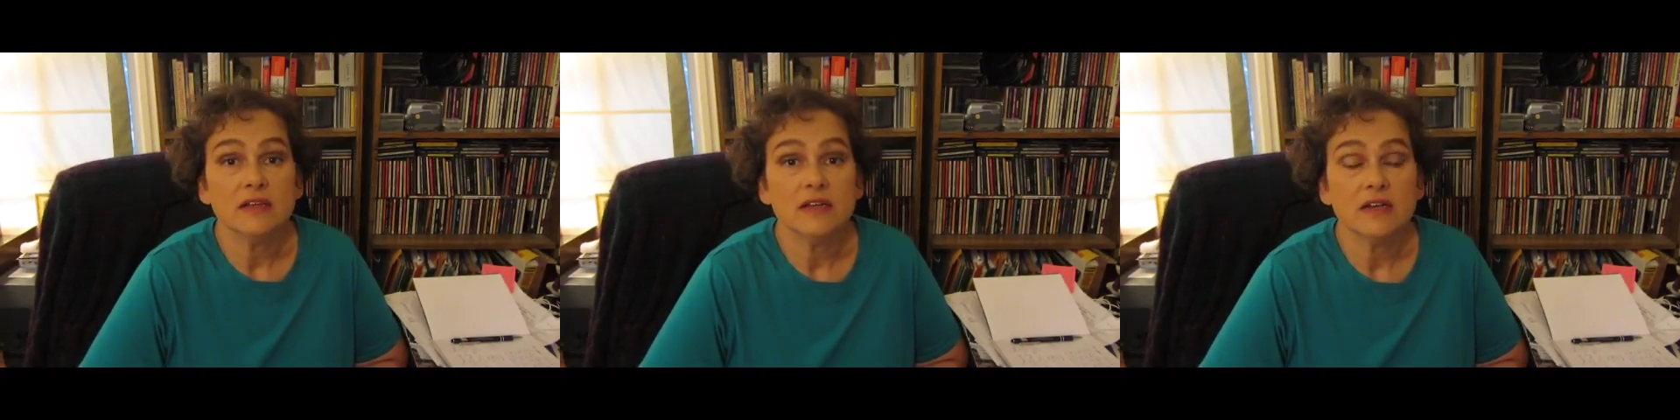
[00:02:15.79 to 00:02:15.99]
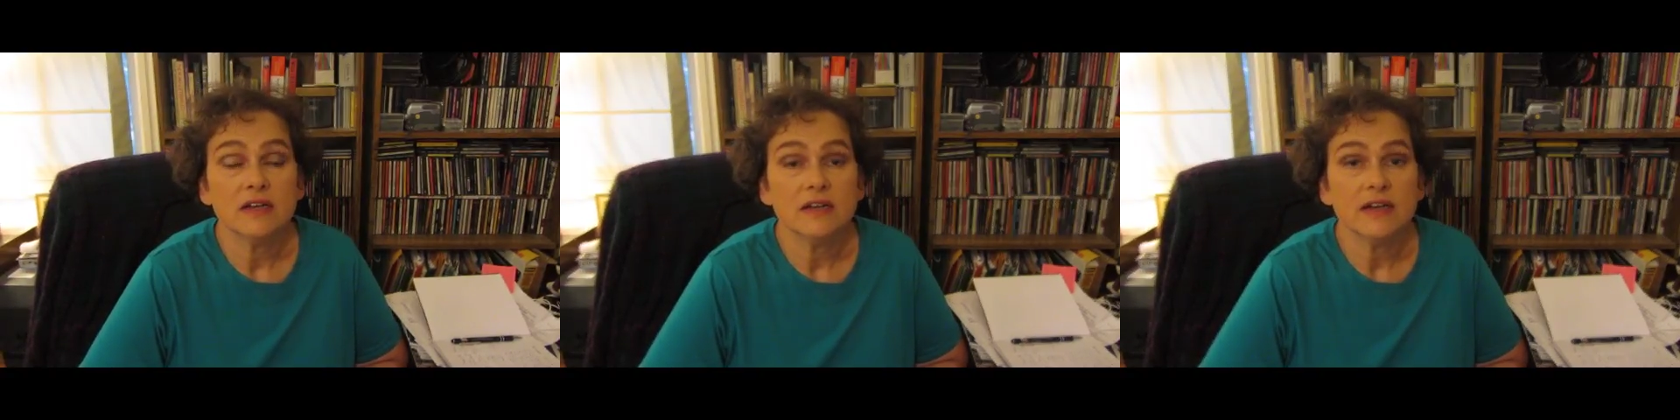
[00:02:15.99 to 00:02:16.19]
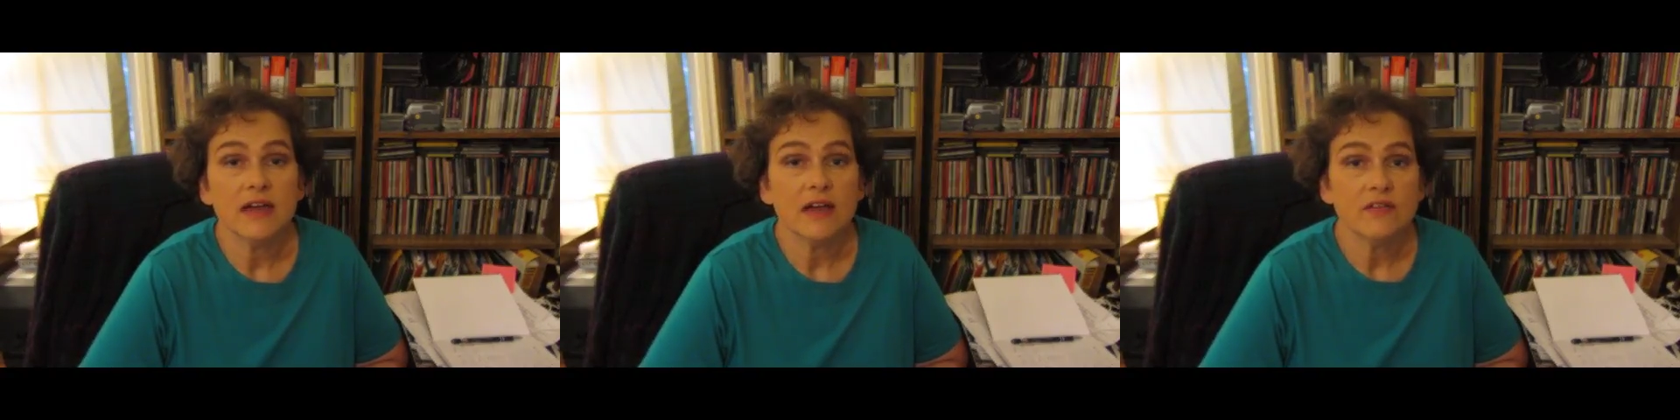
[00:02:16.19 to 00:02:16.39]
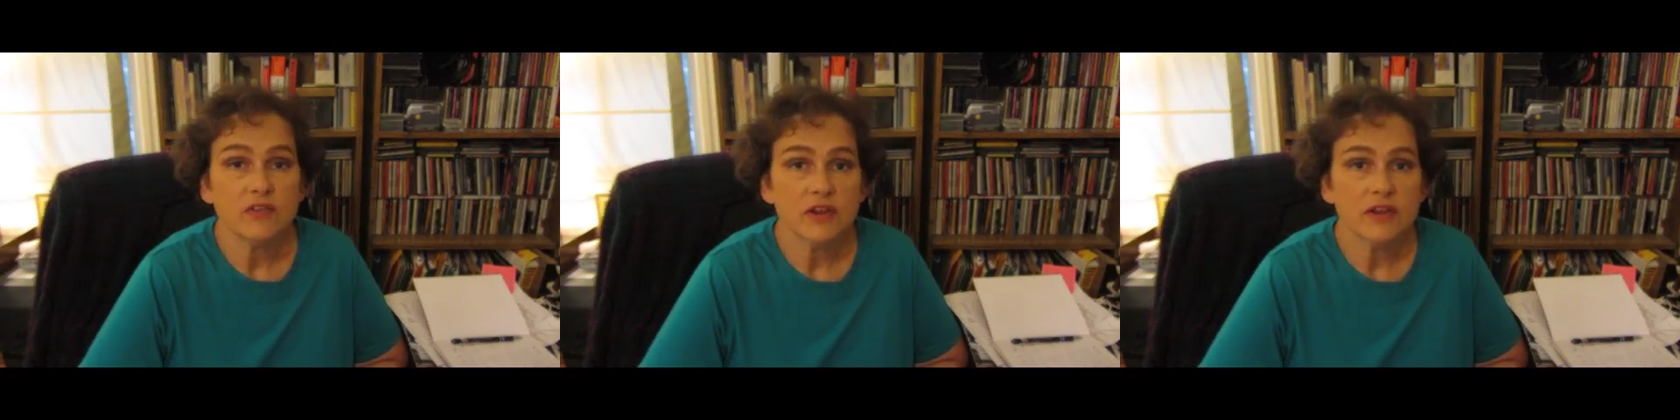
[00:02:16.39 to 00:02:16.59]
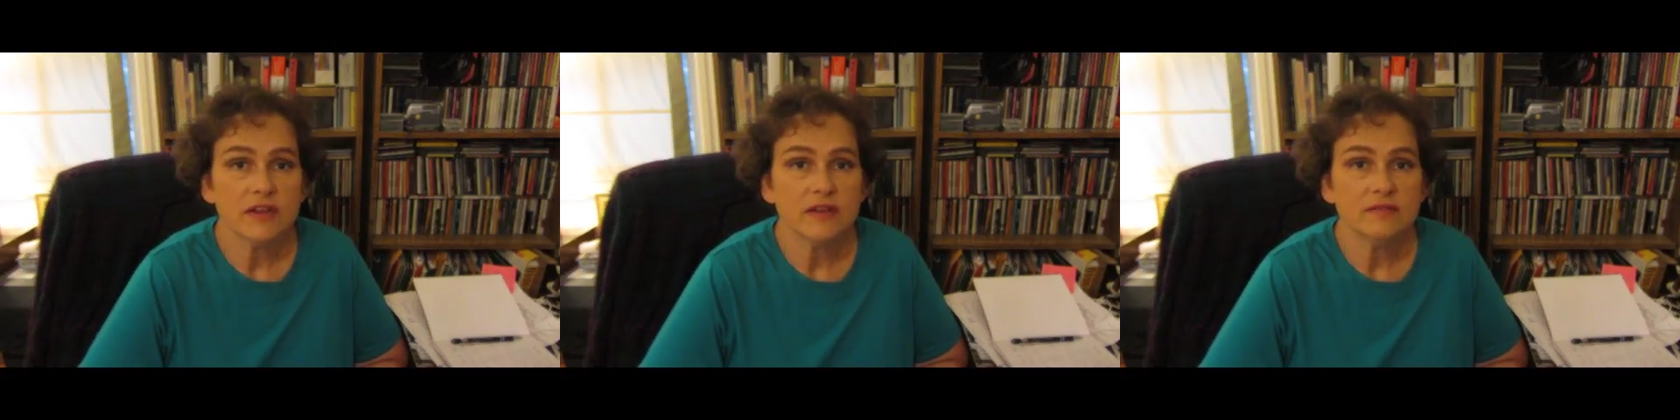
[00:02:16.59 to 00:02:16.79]
have your
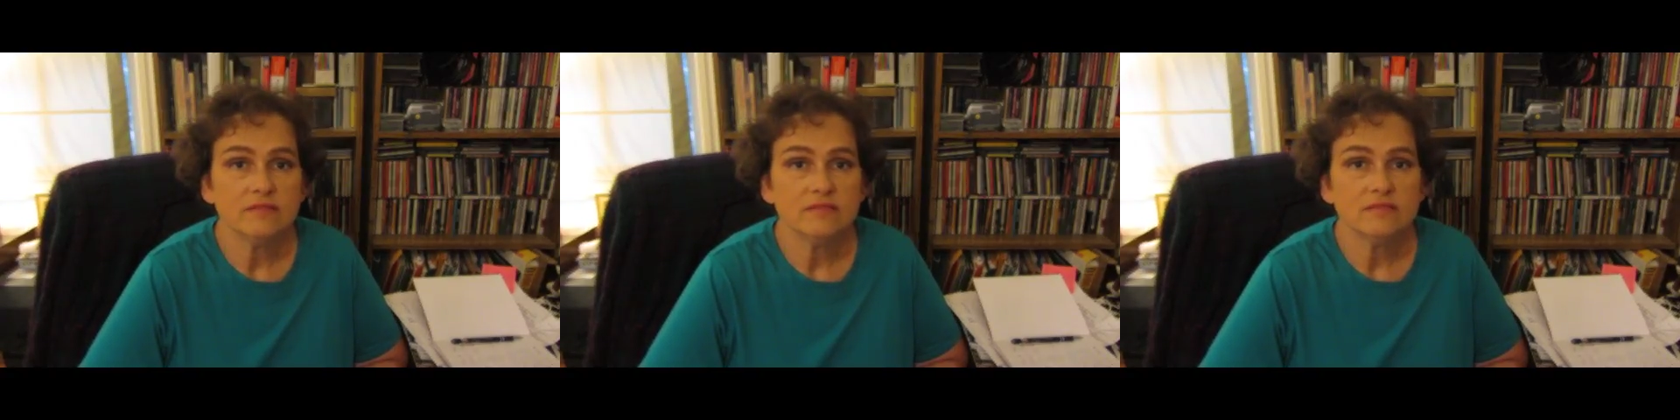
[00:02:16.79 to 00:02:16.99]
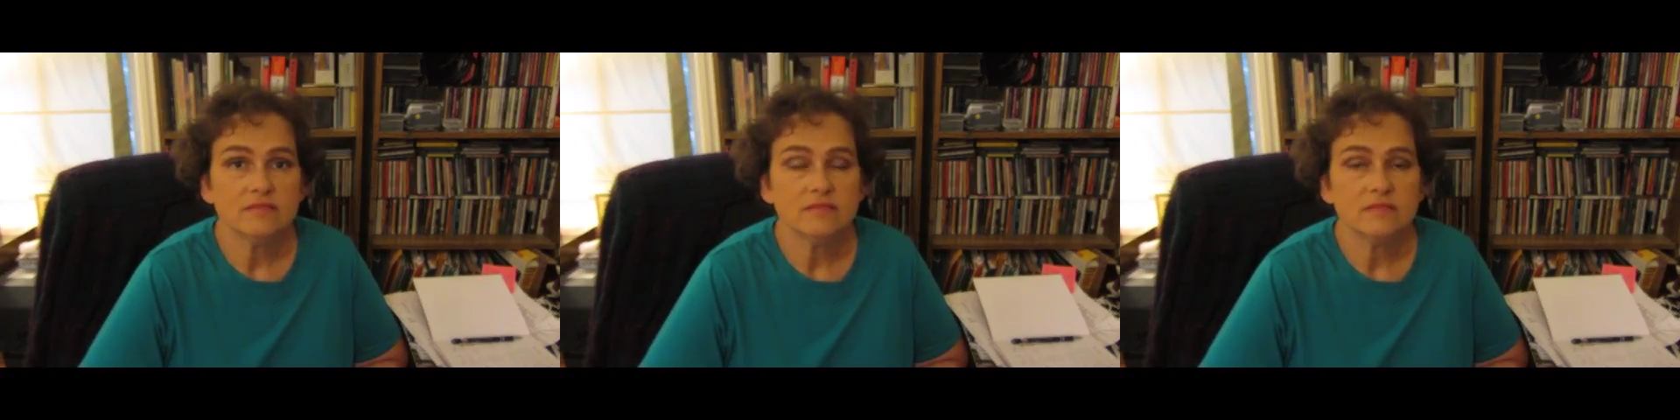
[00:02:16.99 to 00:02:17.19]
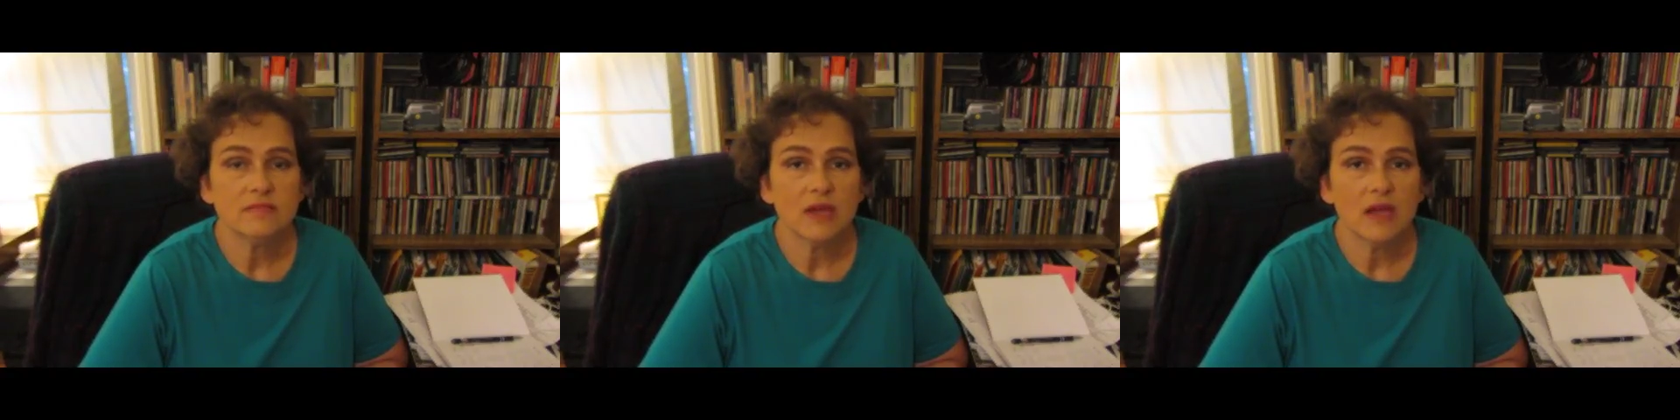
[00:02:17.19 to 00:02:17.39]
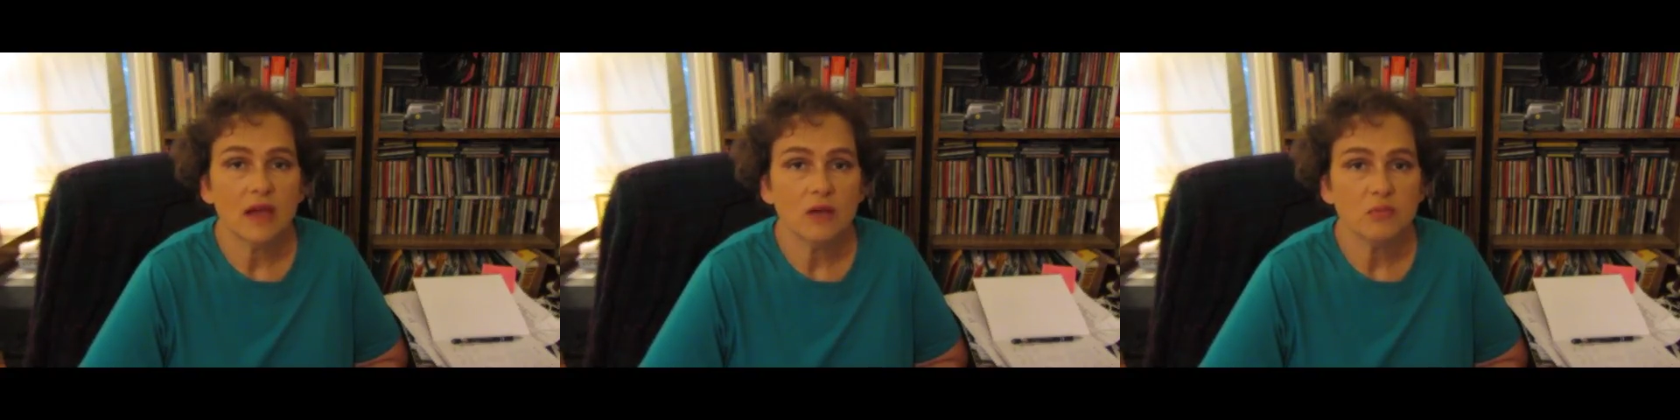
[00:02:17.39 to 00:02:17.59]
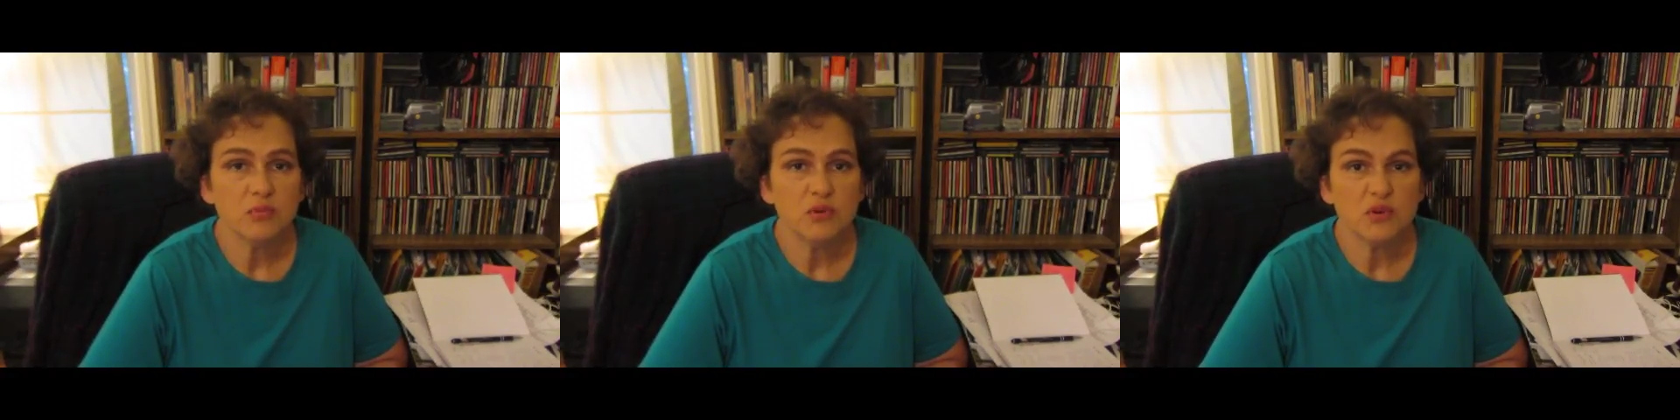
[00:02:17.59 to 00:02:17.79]
kid
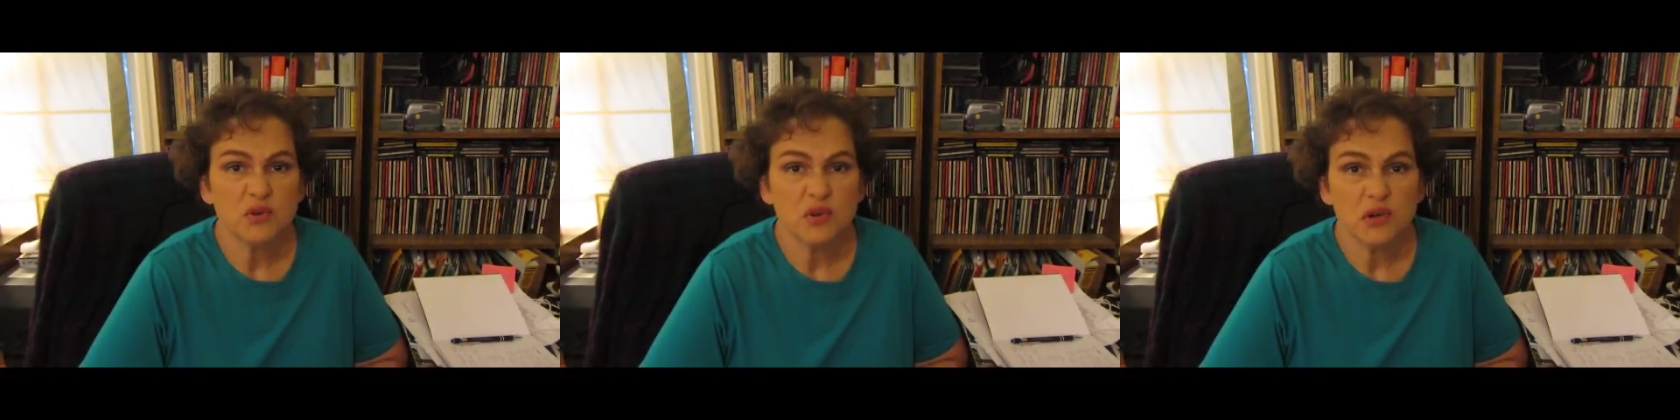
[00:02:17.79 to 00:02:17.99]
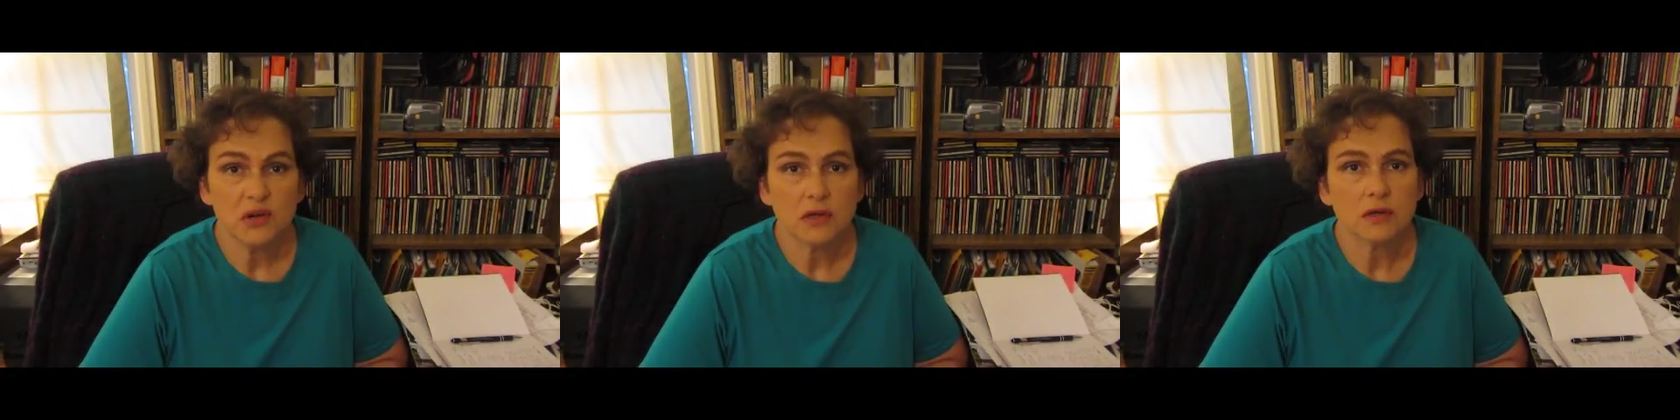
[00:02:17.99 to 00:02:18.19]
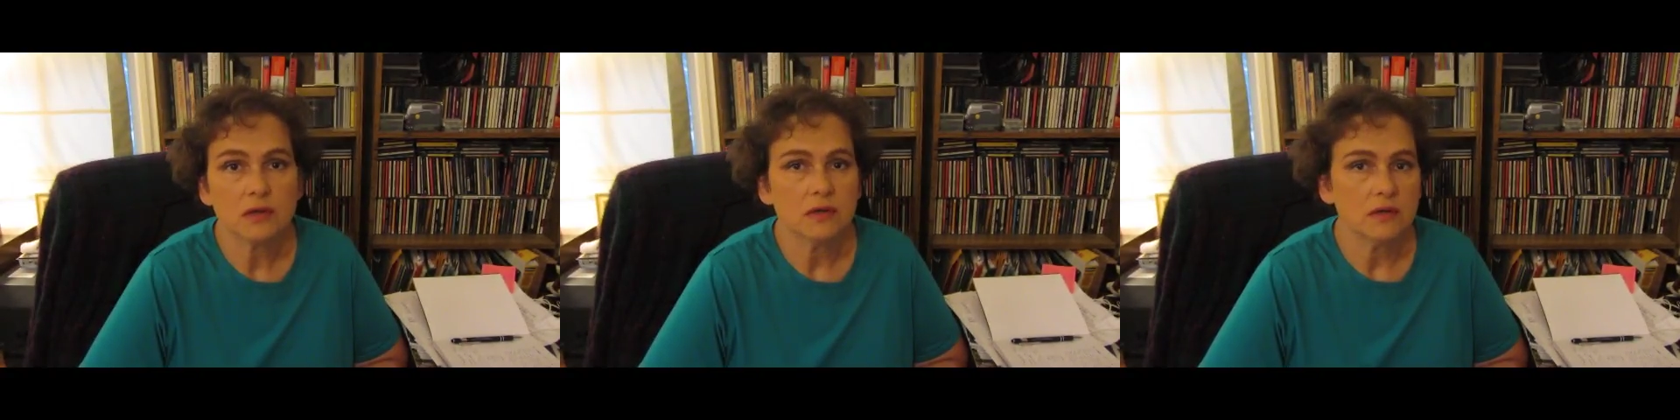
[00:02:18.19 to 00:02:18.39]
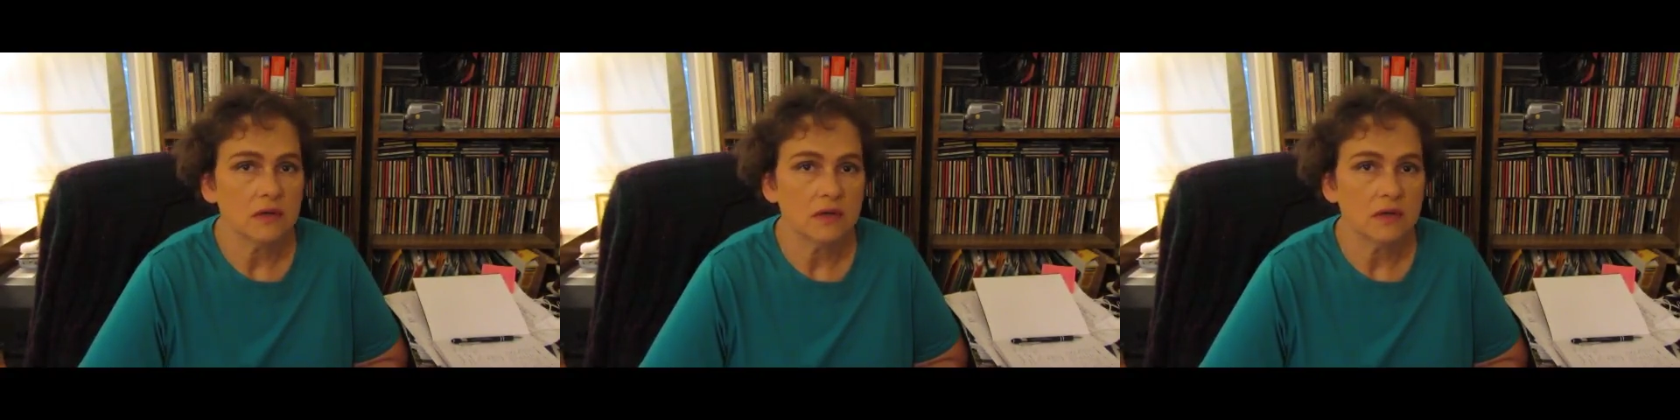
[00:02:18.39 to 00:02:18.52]
help you cook.